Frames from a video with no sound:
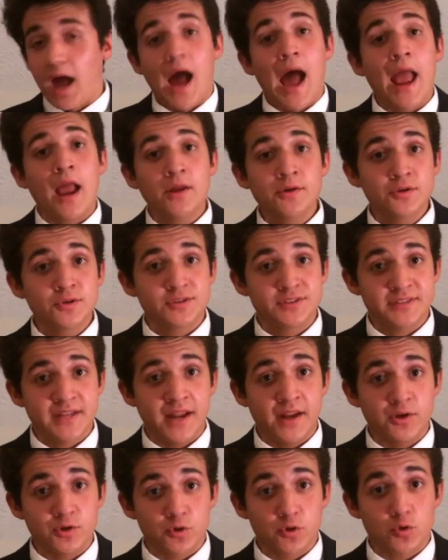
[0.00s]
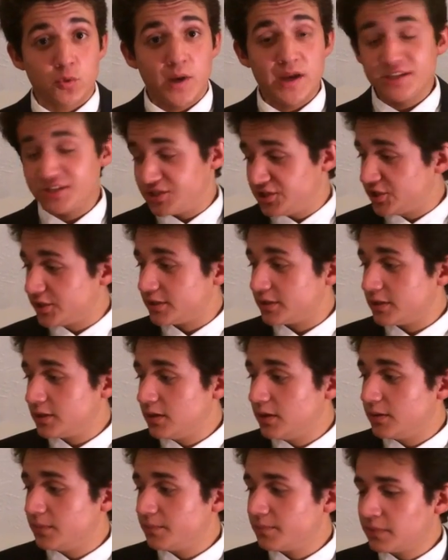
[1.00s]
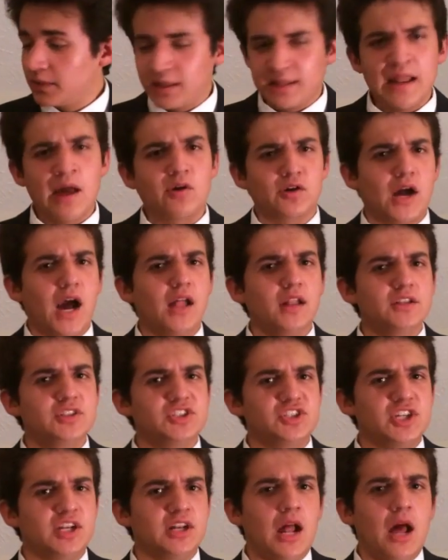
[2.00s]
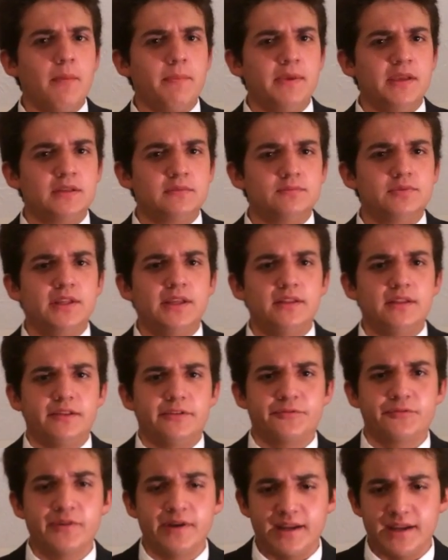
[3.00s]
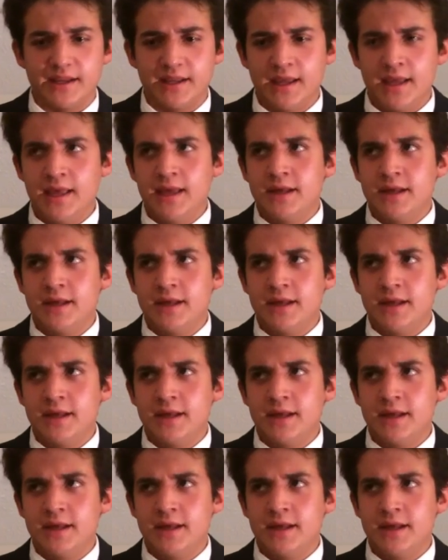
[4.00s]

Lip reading: I understand your question. Now, college should not be completely free.